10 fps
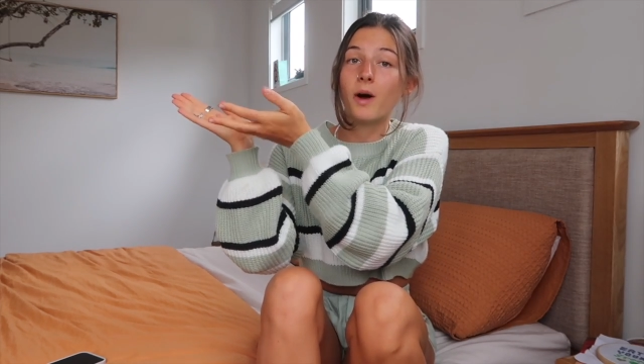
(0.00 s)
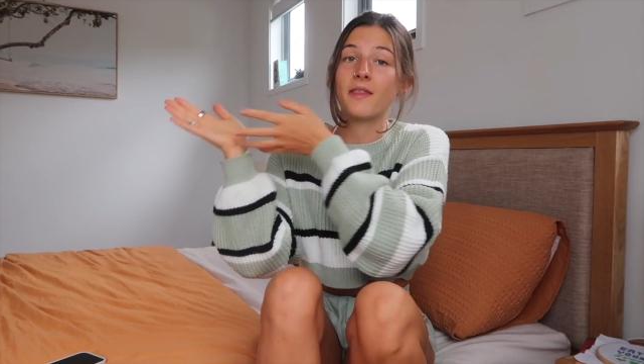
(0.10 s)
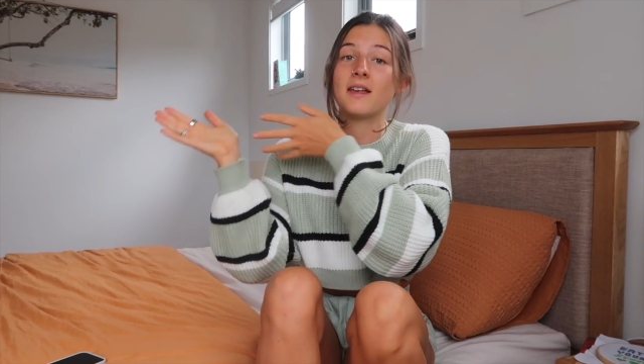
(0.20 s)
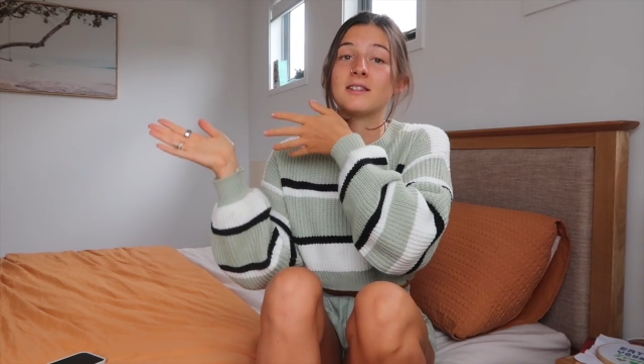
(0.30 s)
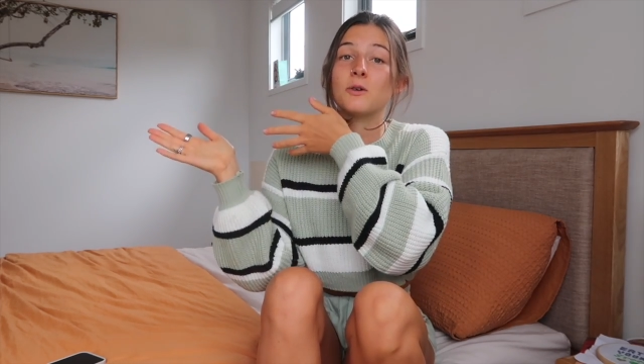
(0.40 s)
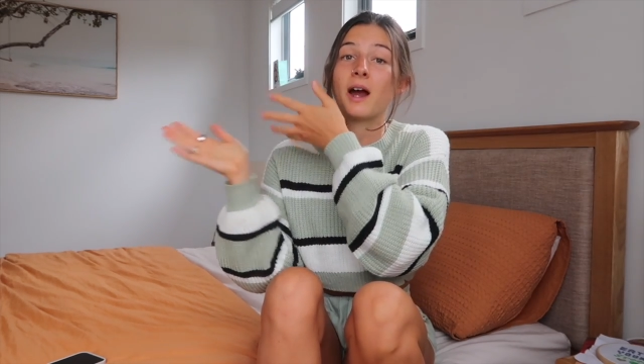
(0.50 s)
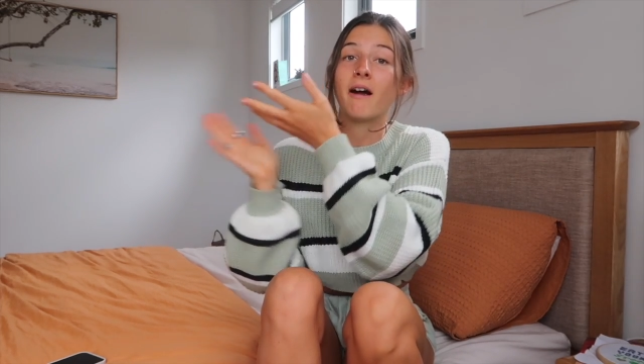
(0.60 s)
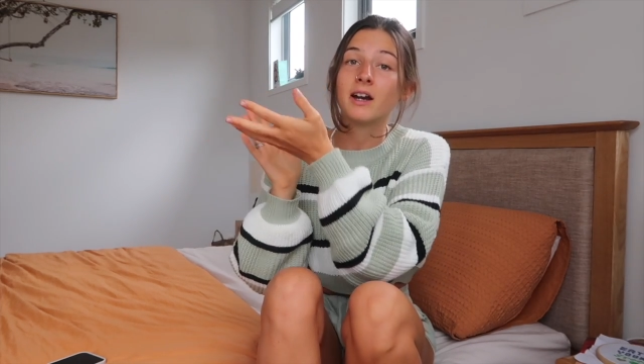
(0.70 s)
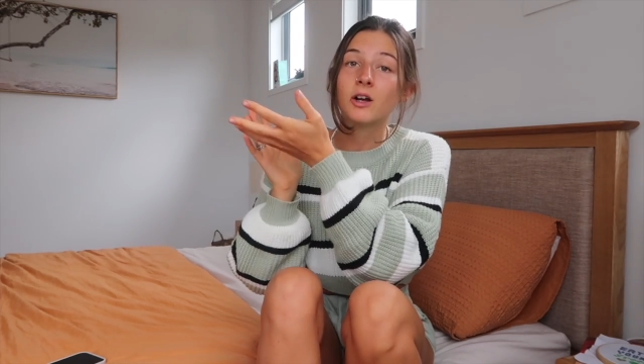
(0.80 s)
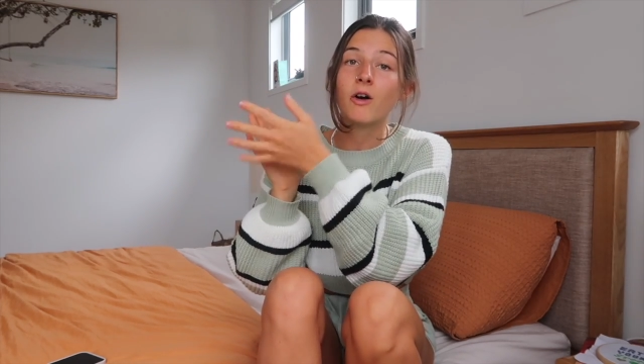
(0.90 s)
and they're still
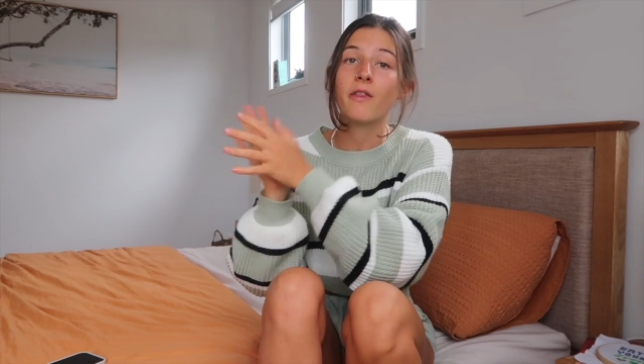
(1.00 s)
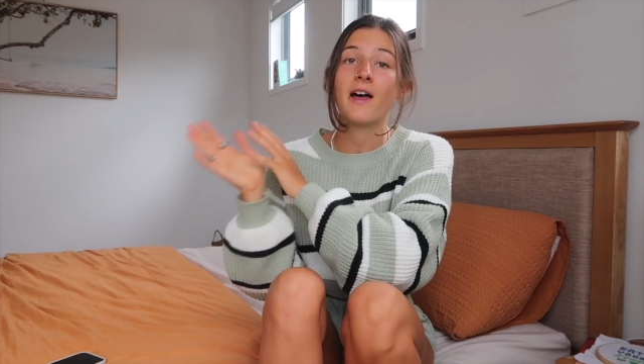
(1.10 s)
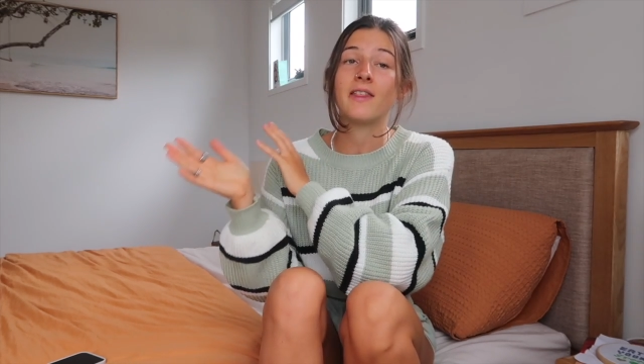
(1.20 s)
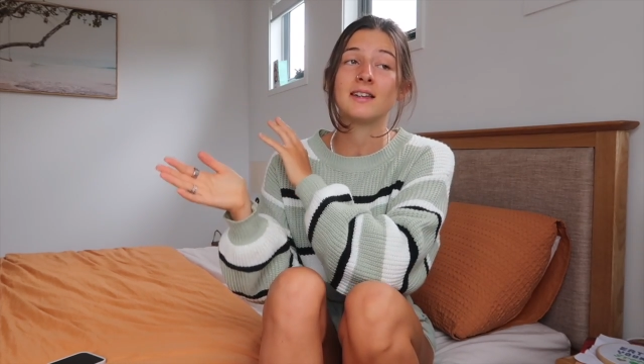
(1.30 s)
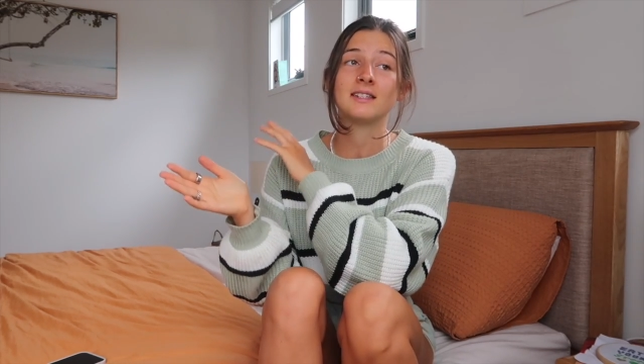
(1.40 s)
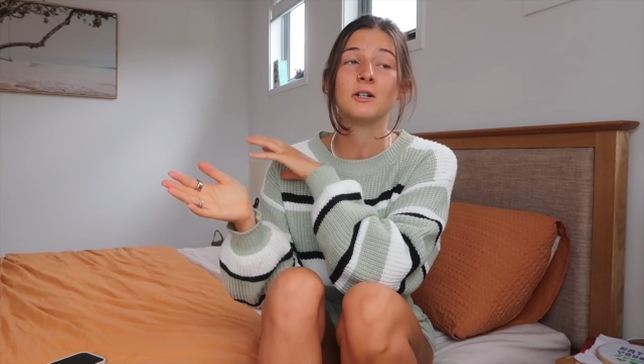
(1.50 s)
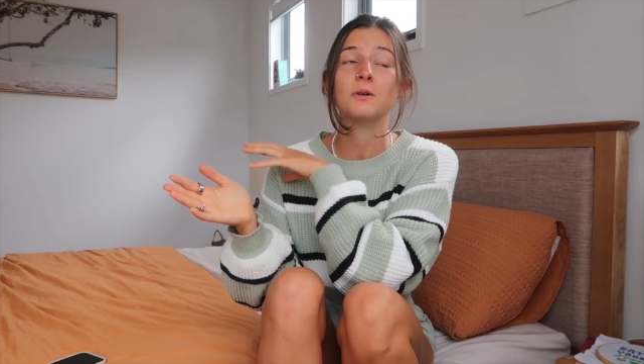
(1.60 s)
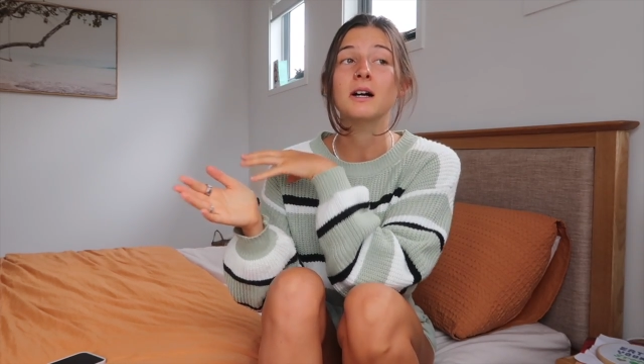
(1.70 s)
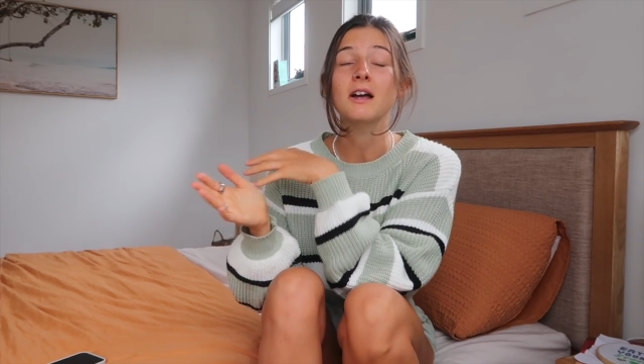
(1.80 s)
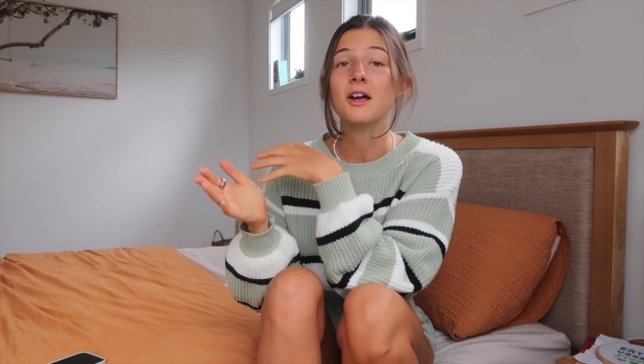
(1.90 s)
carrying on, and they're
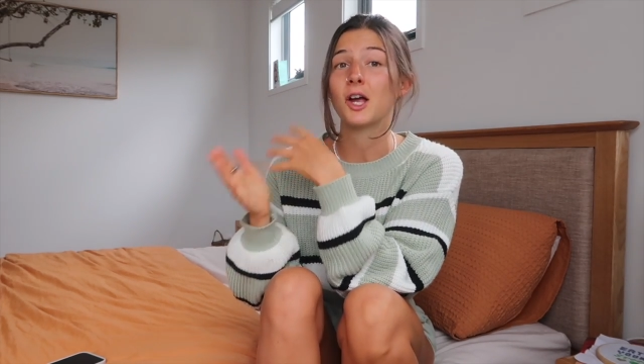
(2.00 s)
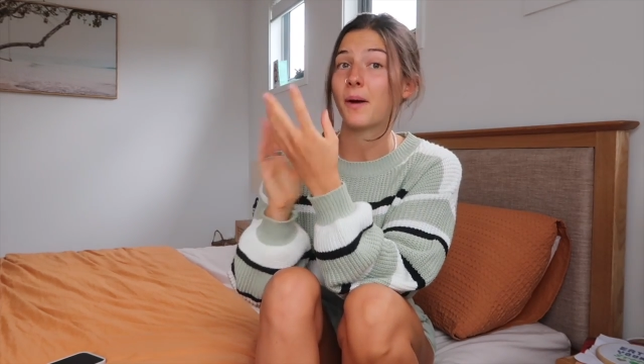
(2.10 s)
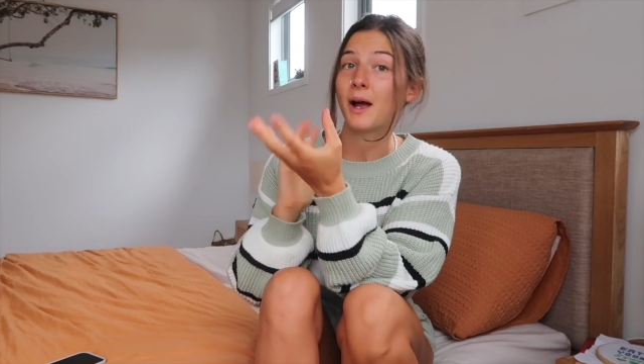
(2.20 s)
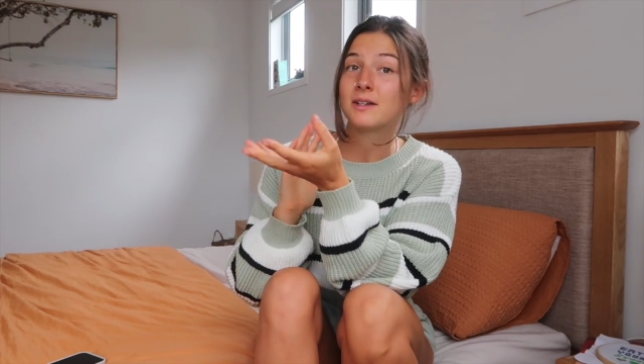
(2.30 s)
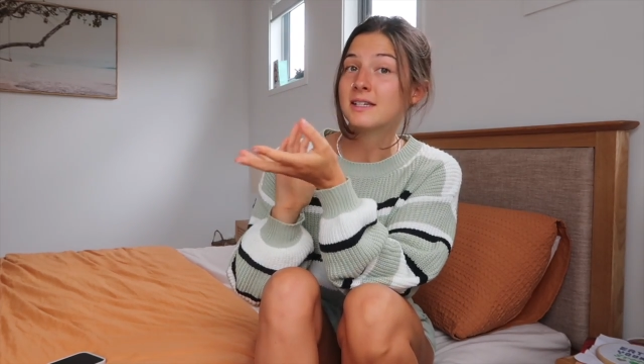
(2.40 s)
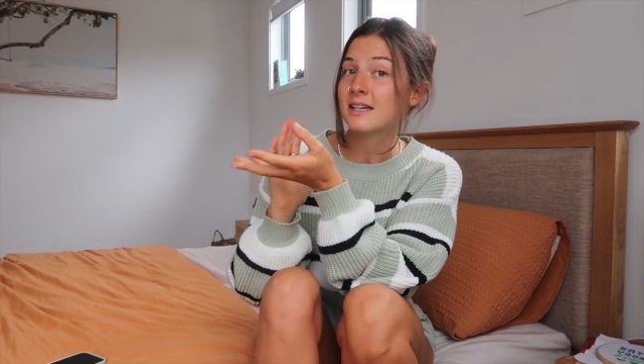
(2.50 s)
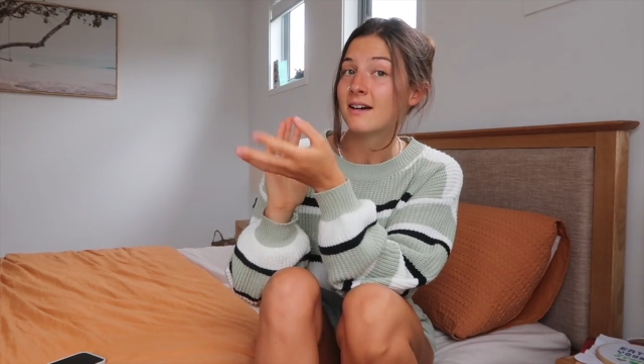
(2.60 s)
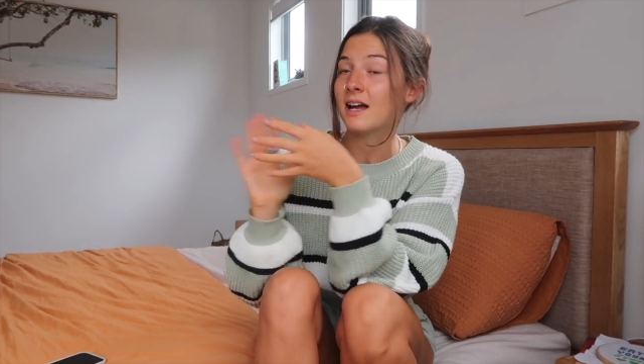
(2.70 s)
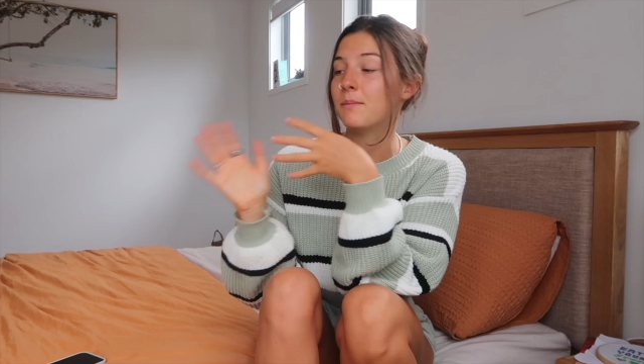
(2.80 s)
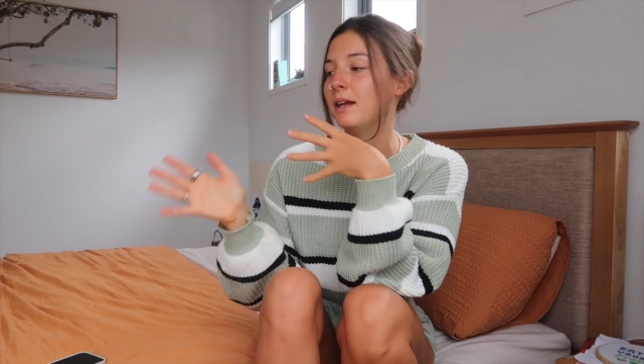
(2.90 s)
still going out to dinner
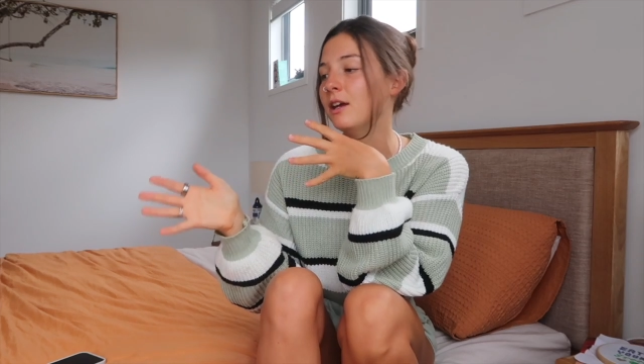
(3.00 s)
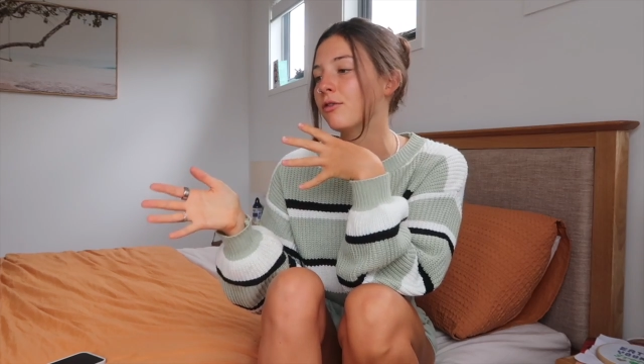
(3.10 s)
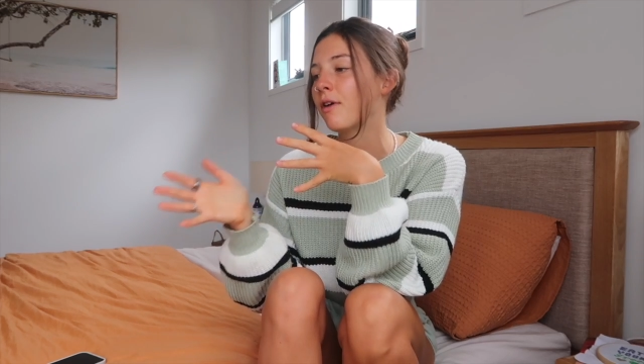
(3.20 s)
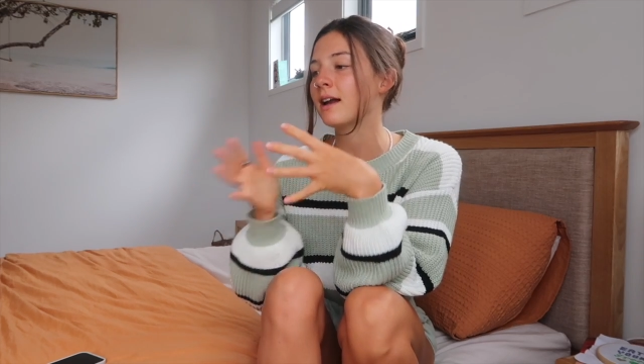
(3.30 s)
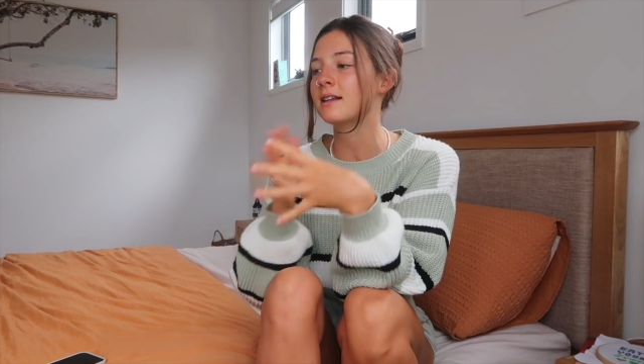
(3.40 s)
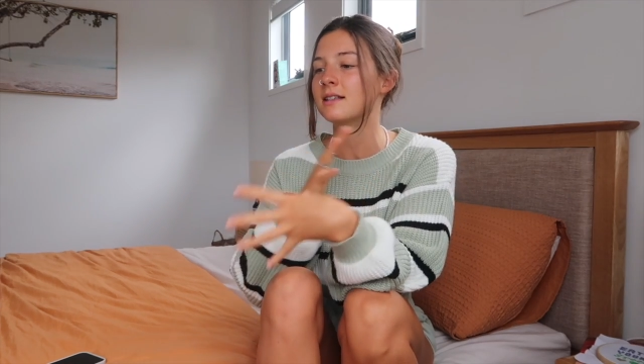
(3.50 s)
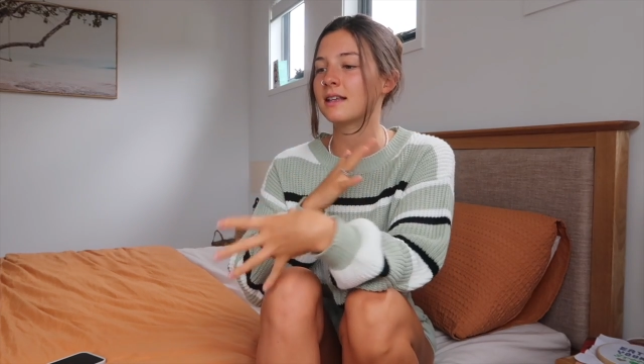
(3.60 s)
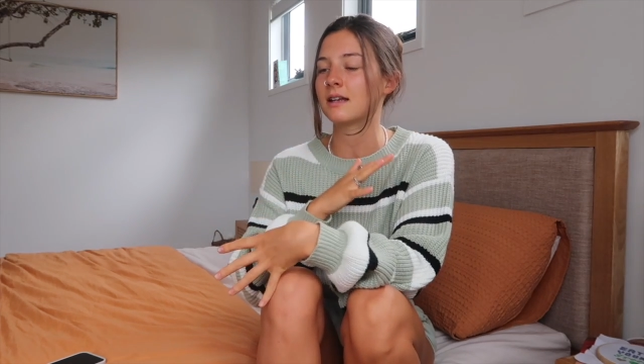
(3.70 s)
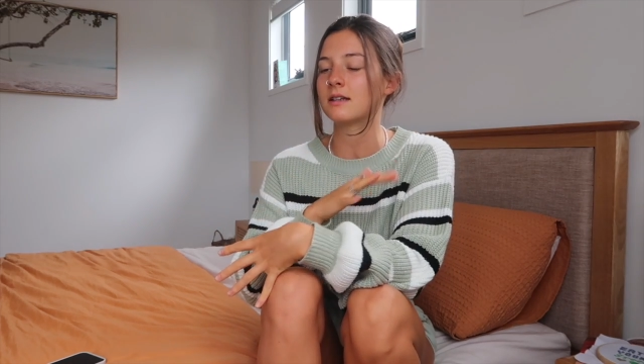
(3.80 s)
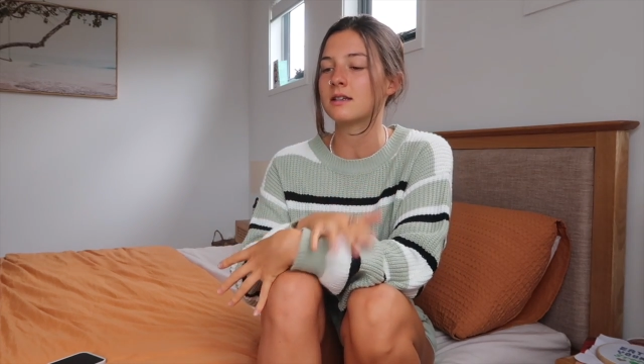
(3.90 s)
and meeting friends
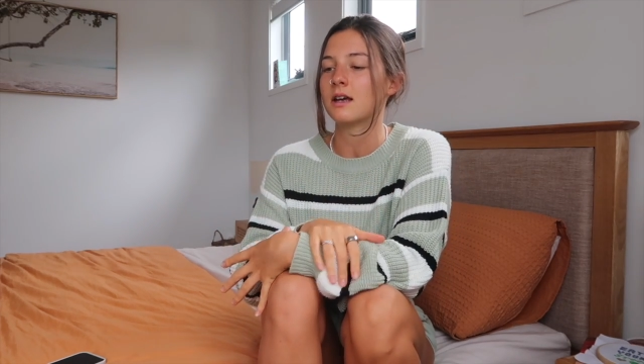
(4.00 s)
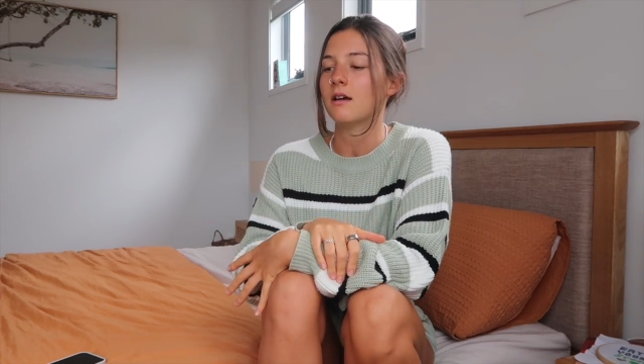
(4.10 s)
and